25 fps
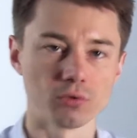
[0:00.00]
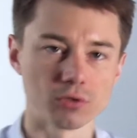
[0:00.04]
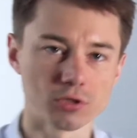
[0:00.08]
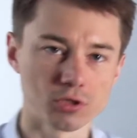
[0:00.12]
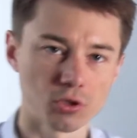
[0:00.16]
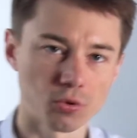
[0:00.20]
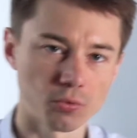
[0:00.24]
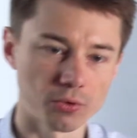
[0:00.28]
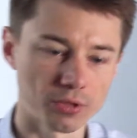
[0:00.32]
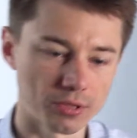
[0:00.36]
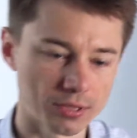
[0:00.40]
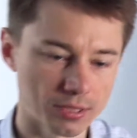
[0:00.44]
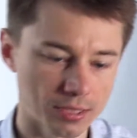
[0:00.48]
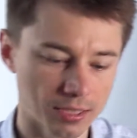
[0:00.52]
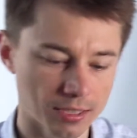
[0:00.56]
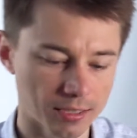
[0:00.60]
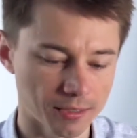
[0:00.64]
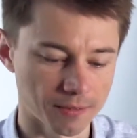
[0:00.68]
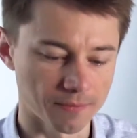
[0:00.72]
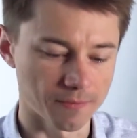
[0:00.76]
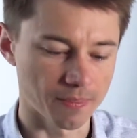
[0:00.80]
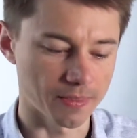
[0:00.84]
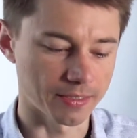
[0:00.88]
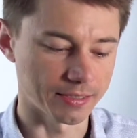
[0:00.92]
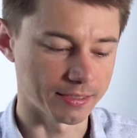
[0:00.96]
so
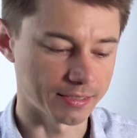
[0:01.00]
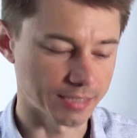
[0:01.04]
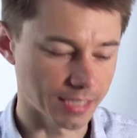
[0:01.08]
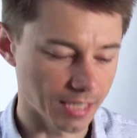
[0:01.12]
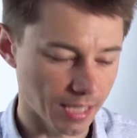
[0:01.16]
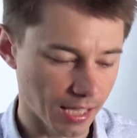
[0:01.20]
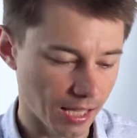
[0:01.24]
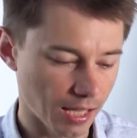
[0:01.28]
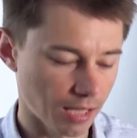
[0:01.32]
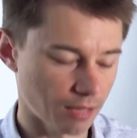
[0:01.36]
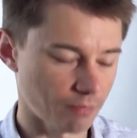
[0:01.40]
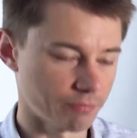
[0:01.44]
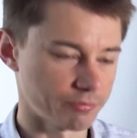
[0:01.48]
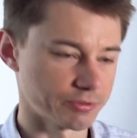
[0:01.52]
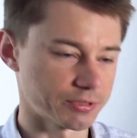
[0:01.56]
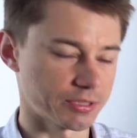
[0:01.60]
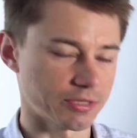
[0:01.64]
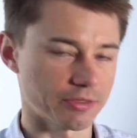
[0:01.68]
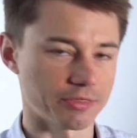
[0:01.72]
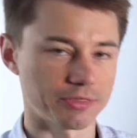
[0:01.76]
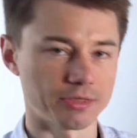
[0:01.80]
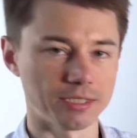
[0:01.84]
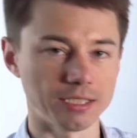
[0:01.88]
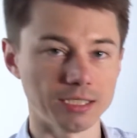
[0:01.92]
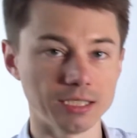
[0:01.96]
it helps
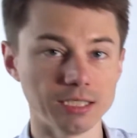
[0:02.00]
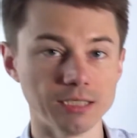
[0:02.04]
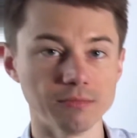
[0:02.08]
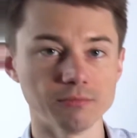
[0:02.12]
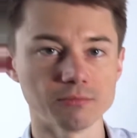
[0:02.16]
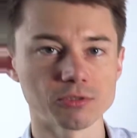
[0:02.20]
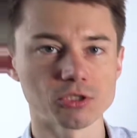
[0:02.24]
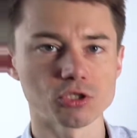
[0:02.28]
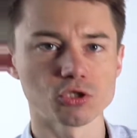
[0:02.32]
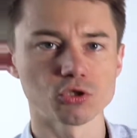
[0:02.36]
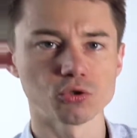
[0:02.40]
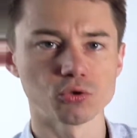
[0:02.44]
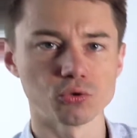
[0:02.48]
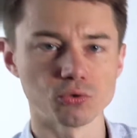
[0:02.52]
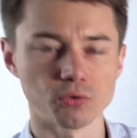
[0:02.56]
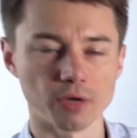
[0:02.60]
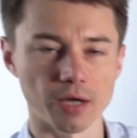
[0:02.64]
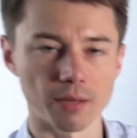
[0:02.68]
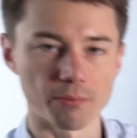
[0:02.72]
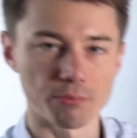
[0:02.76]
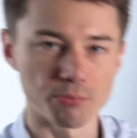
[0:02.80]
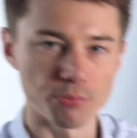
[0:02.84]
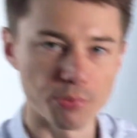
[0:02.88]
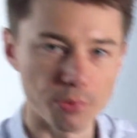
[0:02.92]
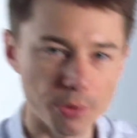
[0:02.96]
teams to
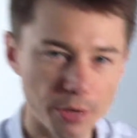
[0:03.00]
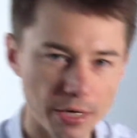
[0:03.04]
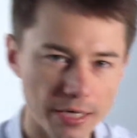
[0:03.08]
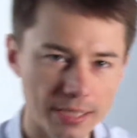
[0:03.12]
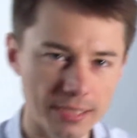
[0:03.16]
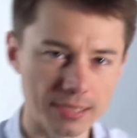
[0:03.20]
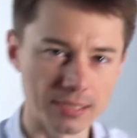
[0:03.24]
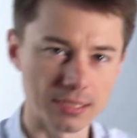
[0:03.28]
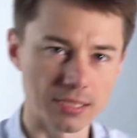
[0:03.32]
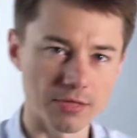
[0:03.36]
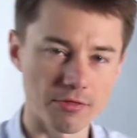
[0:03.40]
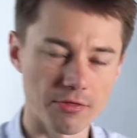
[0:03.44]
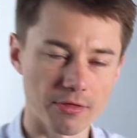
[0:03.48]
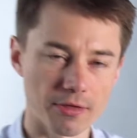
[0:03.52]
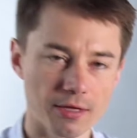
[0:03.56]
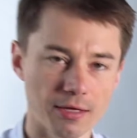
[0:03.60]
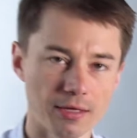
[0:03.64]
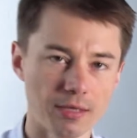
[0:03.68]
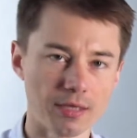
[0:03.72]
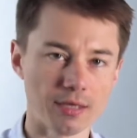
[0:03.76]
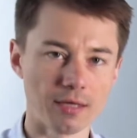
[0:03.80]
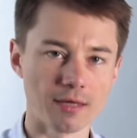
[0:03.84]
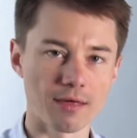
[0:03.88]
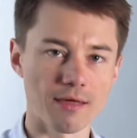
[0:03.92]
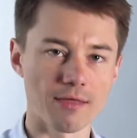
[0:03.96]
embrace the
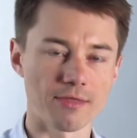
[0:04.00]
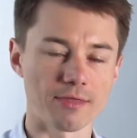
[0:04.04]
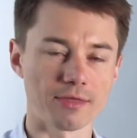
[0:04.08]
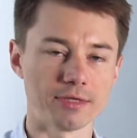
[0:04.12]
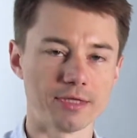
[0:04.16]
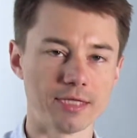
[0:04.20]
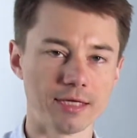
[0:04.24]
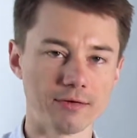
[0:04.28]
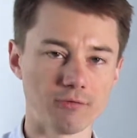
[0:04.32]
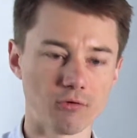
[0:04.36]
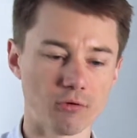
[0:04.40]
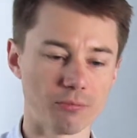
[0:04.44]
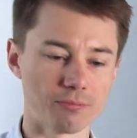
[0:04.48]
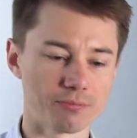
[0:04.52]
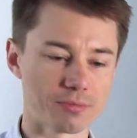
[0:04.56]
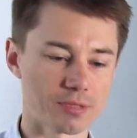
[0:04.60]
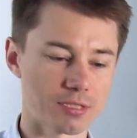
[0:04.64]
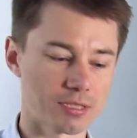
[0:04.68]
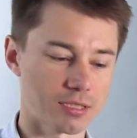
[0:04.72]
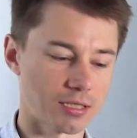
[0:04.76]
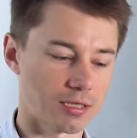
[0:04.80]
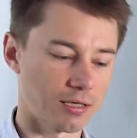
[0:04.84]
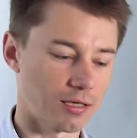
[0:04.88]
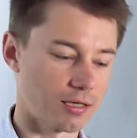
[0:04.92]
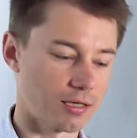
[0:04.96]
DevOps